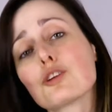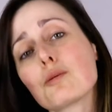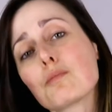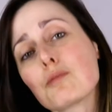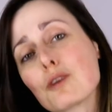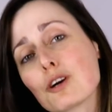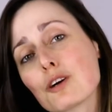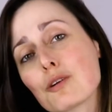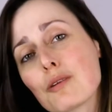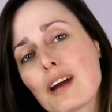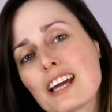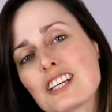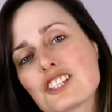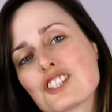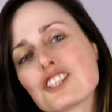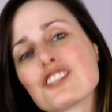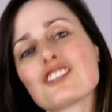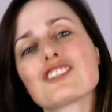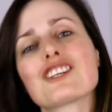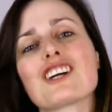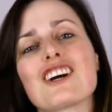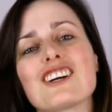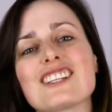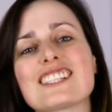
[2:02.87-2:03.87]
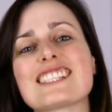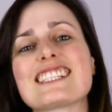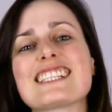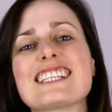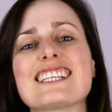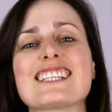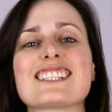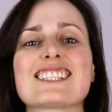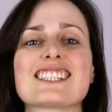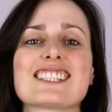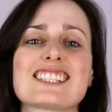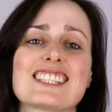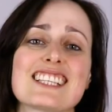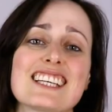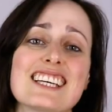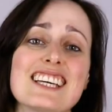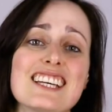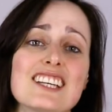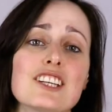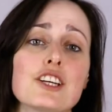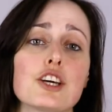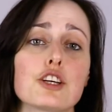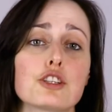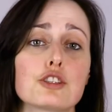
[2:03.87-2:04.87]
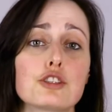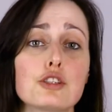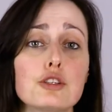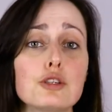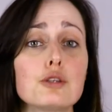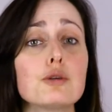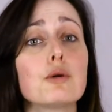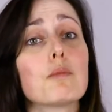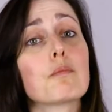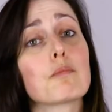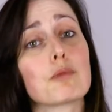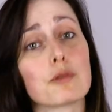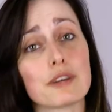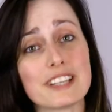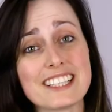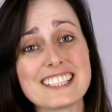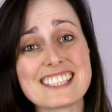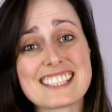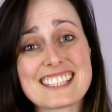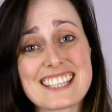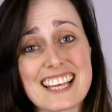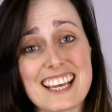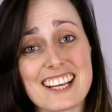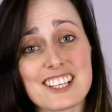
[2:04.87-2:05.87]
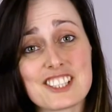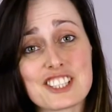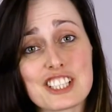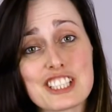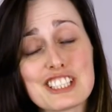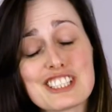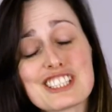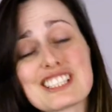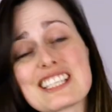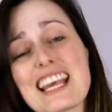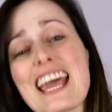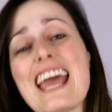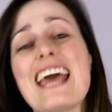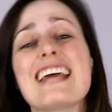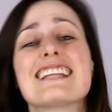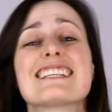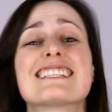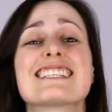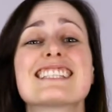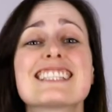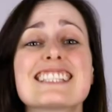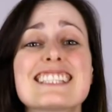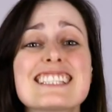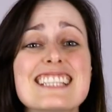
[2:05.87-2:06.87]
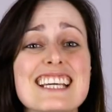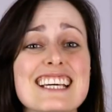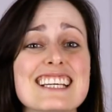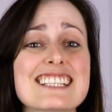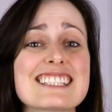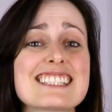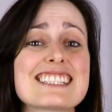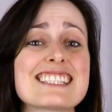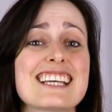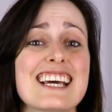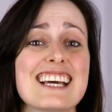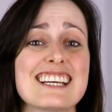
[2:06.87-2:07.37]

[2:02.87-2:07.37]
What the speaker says: the progression consists in two pre-stages and six